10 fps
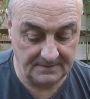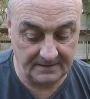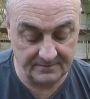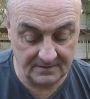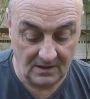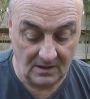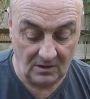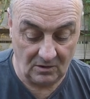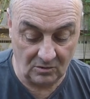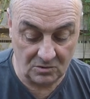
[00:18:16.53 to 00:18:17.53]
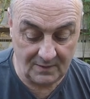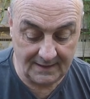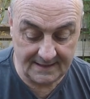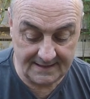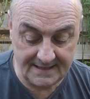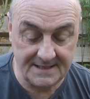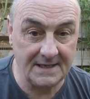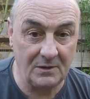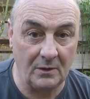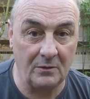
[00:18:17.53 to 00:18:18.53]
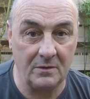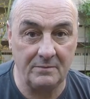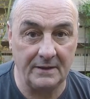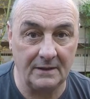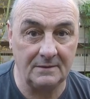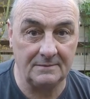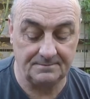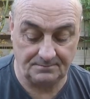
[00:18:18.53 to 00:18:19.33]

As long as we can get the easy out of the middle,